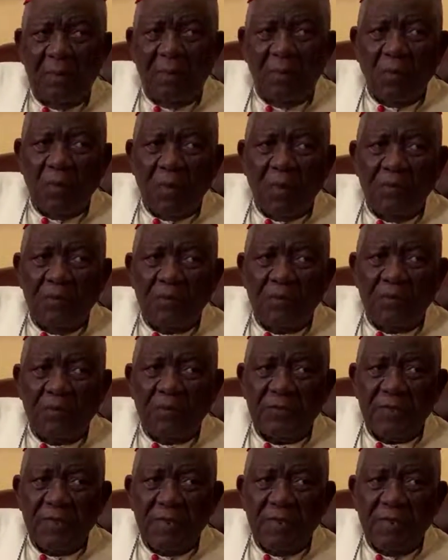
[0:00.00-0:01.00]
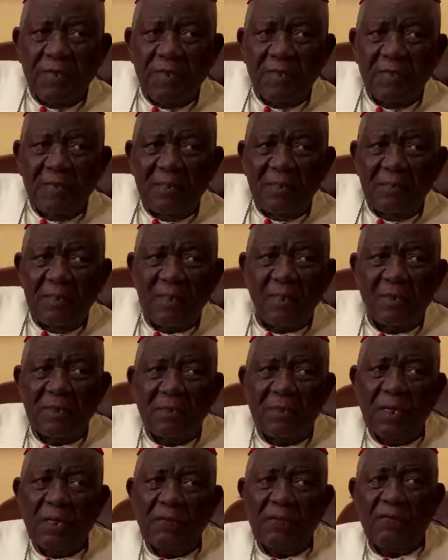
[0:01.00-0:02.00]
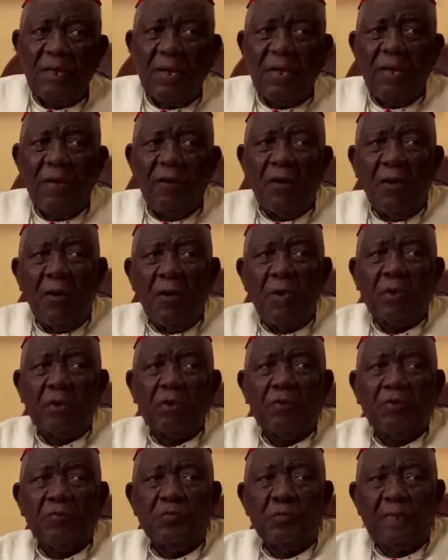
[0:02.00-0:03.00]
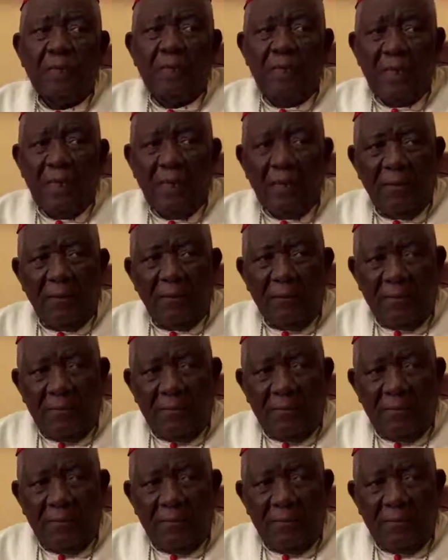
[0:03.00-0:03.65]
we're interested in it because that's our ultimate aim,